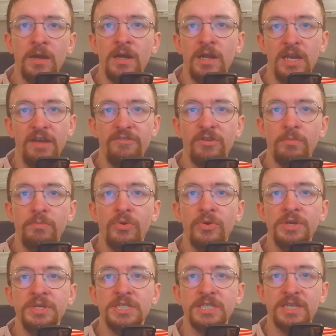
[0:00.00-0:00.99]
level on
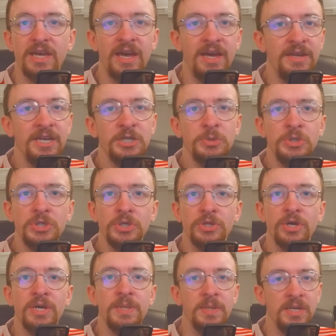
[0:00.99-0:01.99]
points and next to each
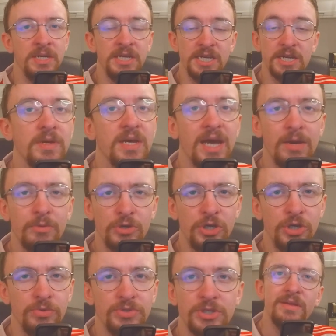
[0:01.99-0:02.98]
other in the league. How
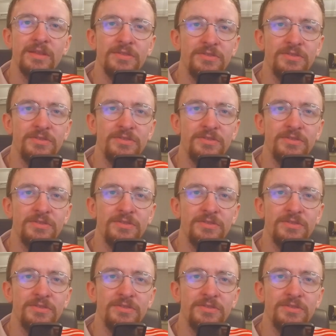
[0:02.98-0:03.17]
cute.